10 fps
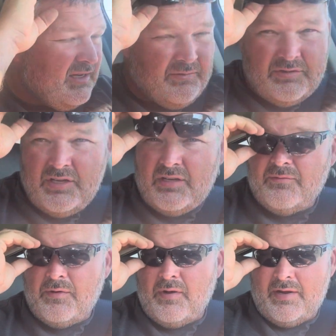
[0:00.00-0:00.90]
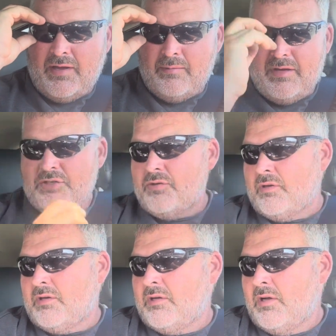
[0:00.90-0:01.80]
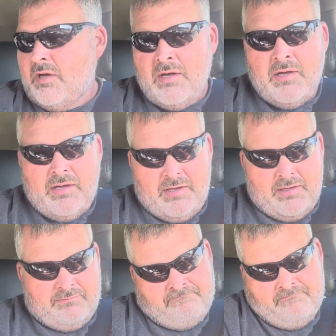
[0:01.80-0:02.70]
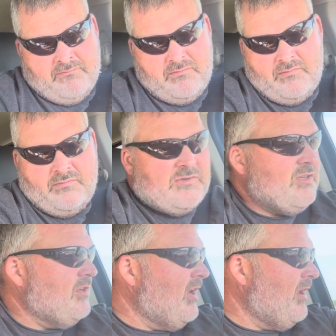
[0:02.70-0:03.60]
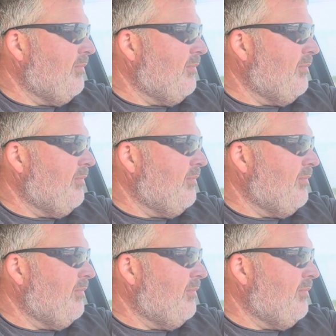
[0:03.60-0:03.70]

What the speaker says: we'll check it for you right now, make sure. And so you ain't,